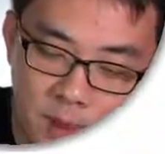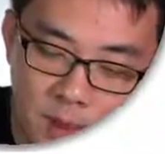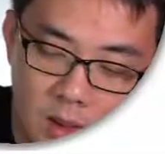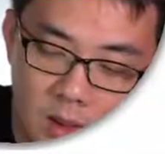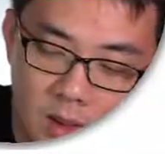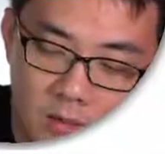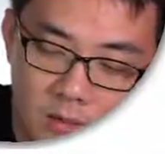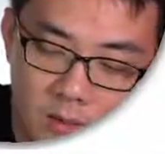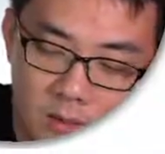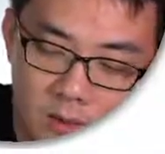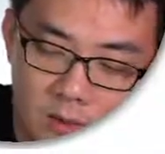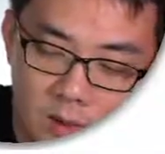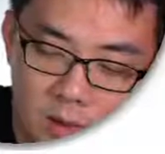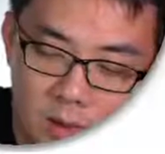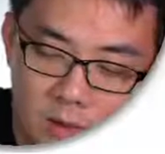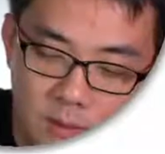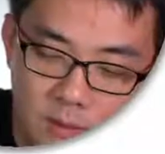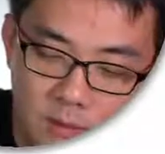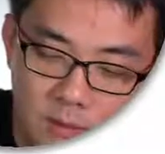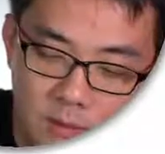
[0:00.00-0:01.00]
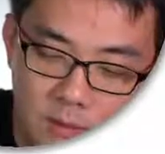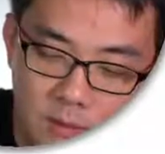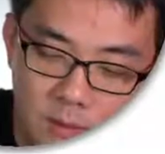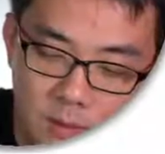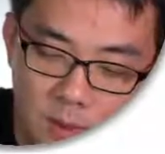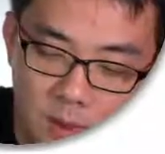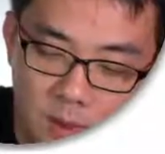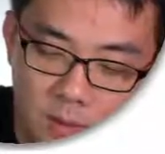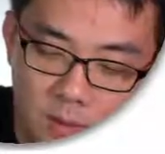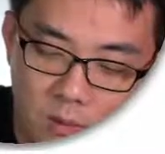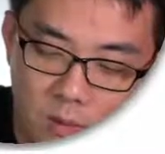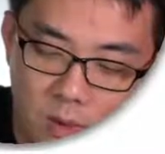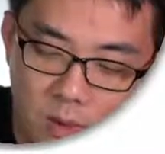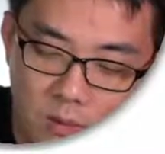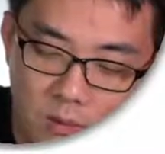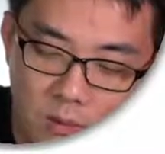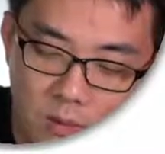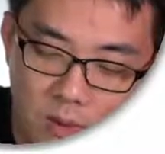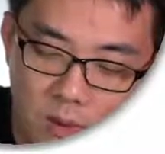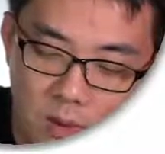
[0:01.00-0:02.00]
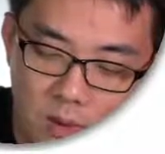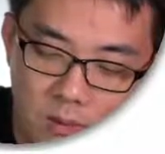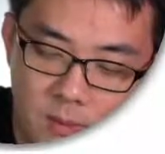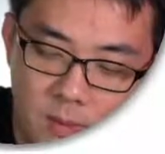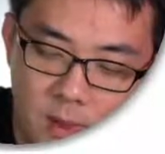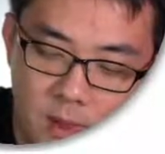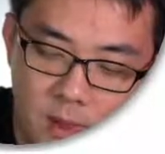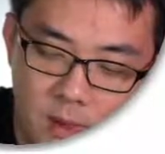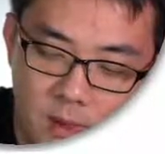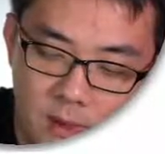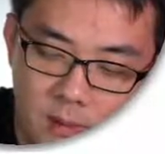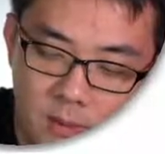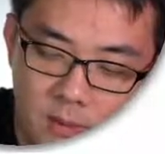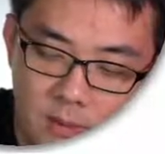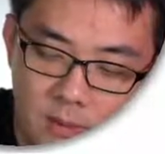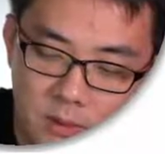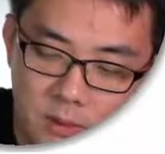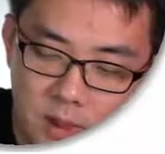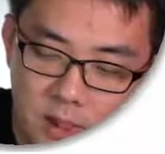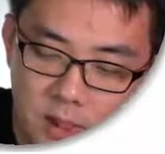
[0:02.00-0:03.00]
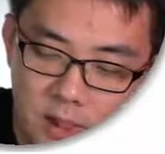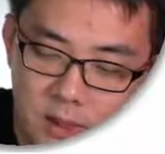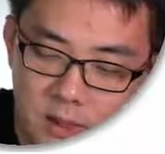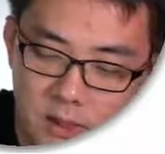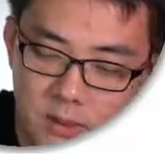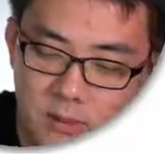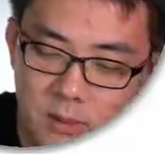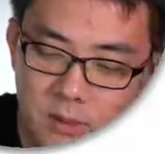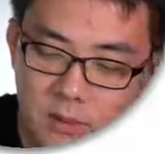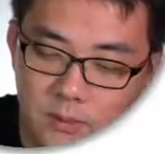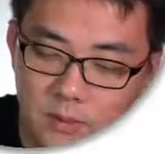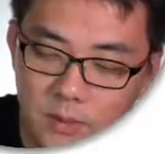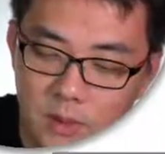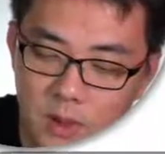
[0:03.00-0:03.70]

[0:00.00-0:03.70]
Differentiate with respect to x as well.